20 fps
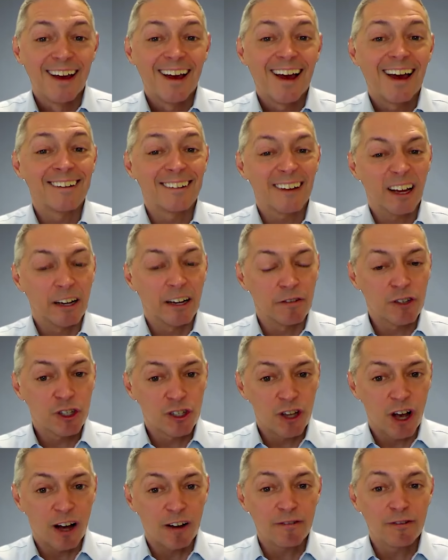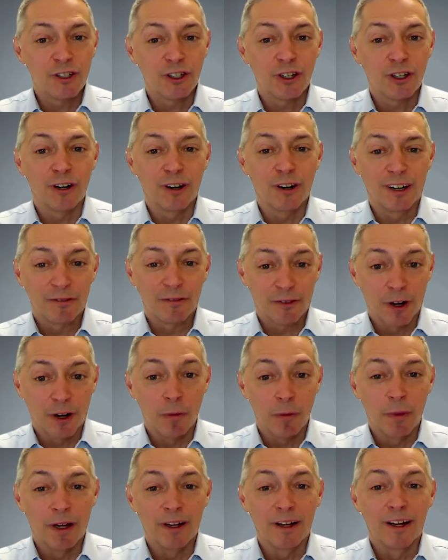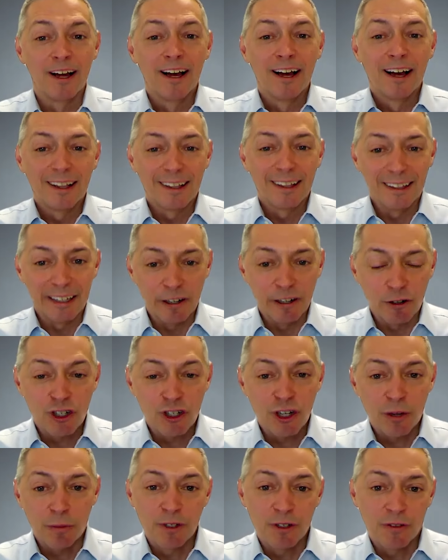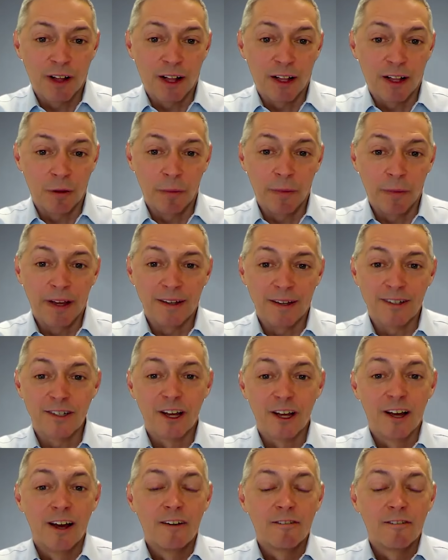and kind of softer, and from a leadership development,